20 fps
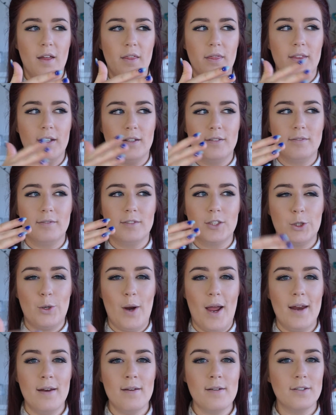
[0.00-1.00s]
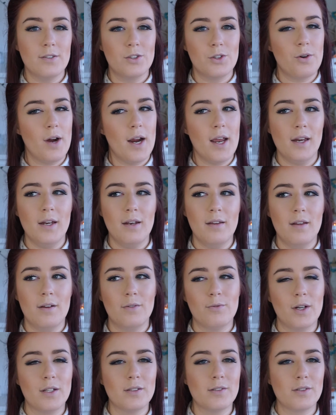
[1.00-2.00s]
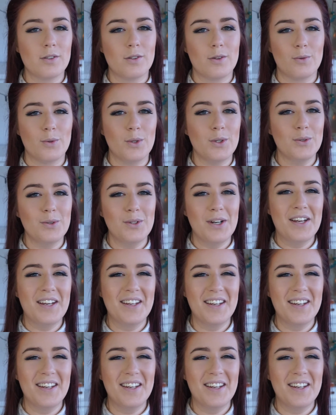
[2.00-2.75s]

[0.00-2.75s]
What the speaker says: the trend train that runs through.